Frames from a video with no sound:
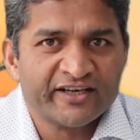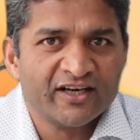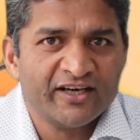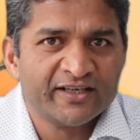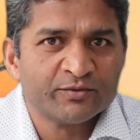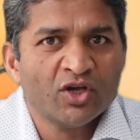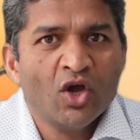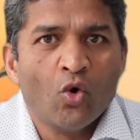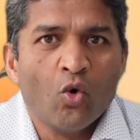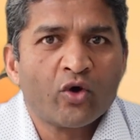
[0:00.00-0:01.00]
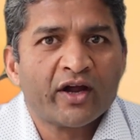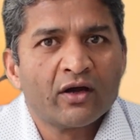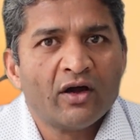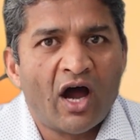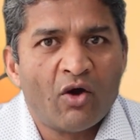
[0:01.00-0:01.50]
and relatives who
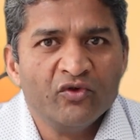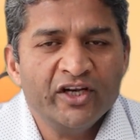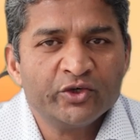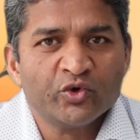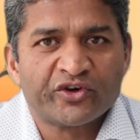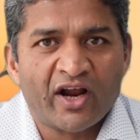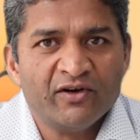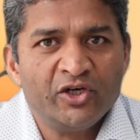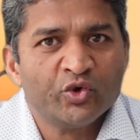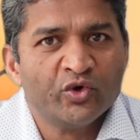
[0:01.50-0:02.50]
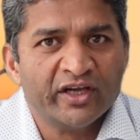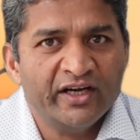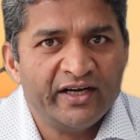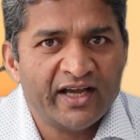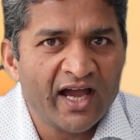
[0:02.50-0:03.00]
are willing to travel to
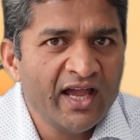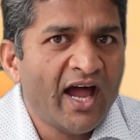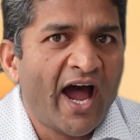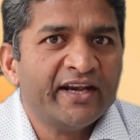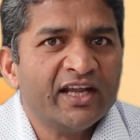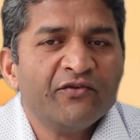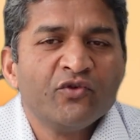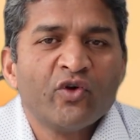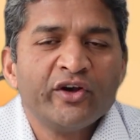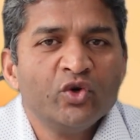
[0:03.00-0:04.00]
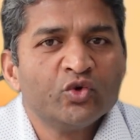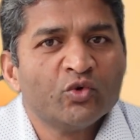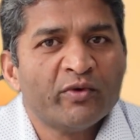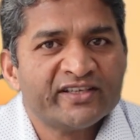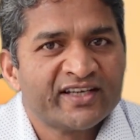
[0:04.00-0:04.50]
India. And if you are new
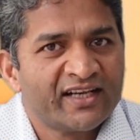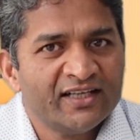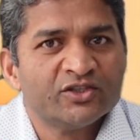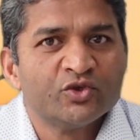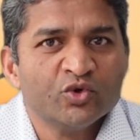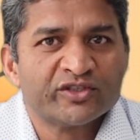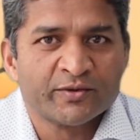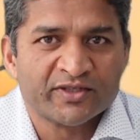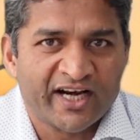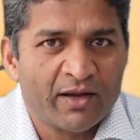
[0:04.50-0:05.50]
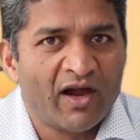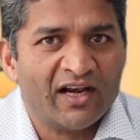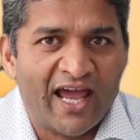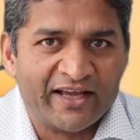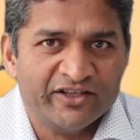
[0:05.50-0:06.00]
to my channels, do subscribe
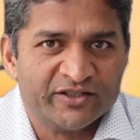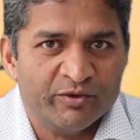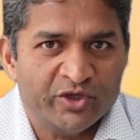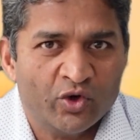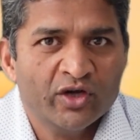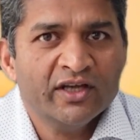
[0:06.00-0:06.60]
and like this video.